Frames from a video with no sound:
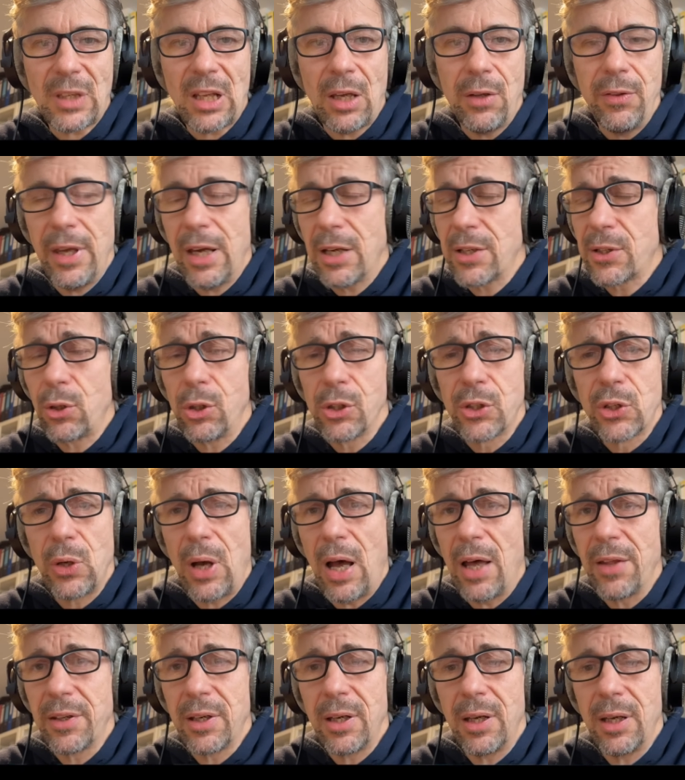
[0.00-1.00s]
There's also
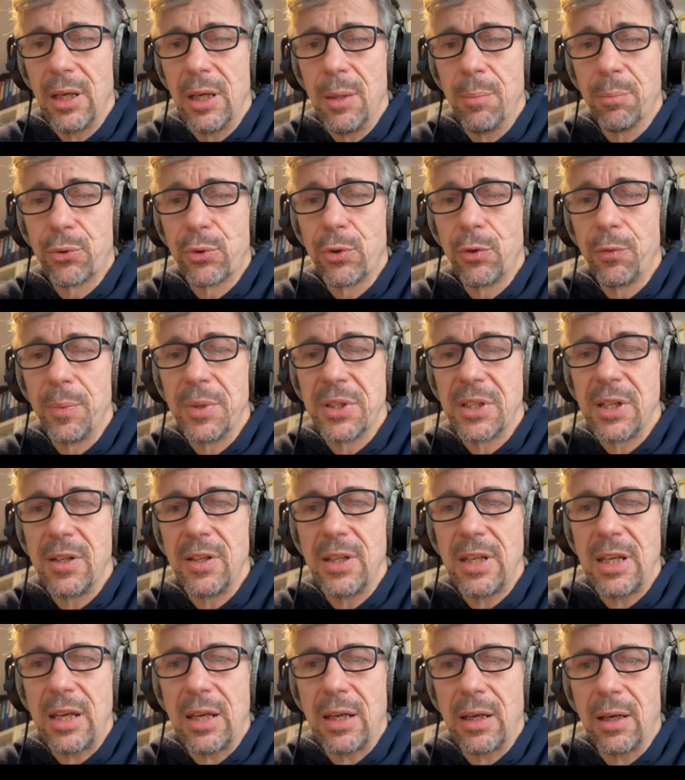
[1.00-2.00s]
other improvements in
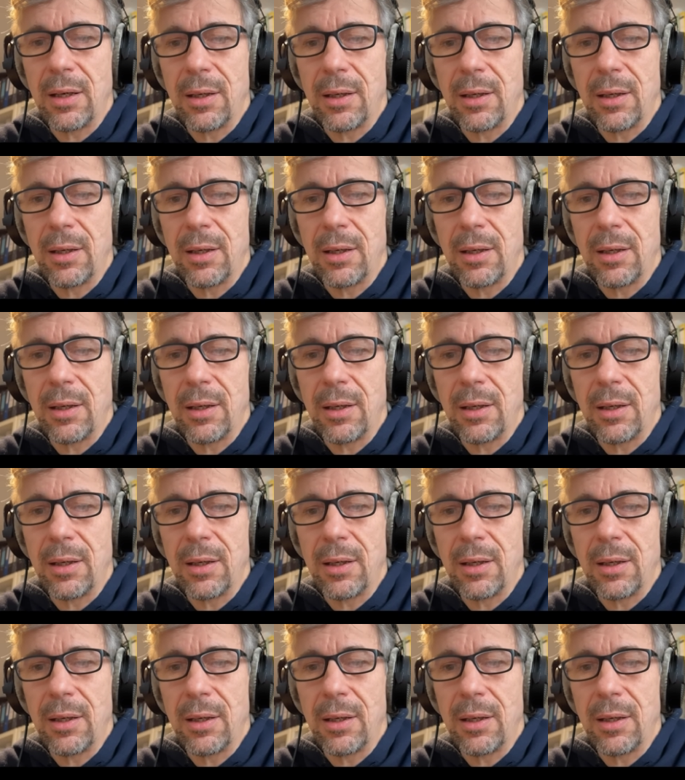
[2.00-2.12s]
the